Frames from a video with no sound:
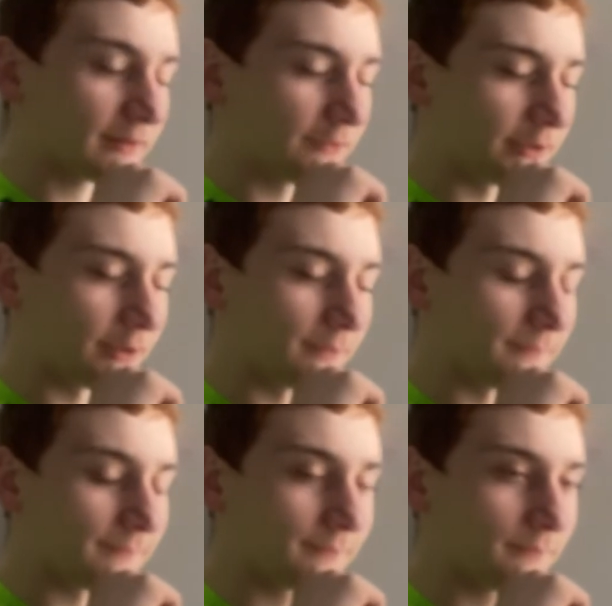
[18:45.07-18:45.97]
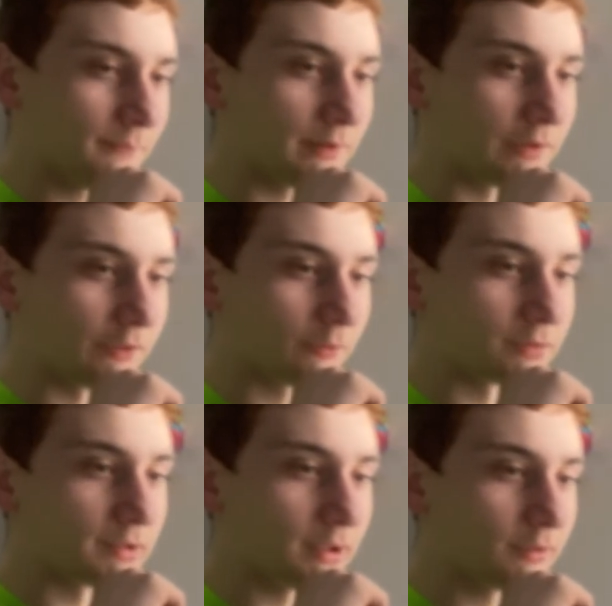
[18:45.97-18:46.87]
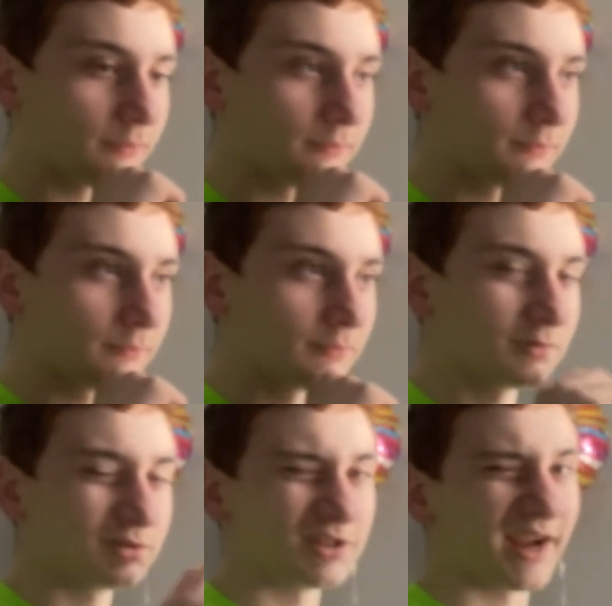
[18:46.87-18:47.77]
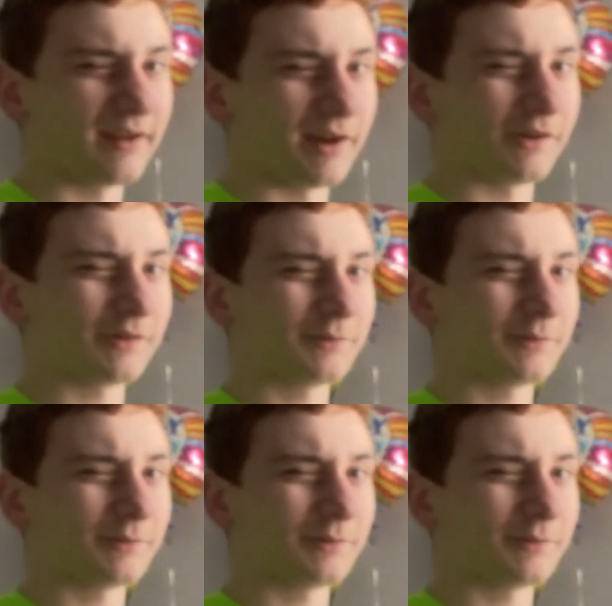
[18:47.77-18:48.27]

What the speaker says: video. This is squidyello, checking out.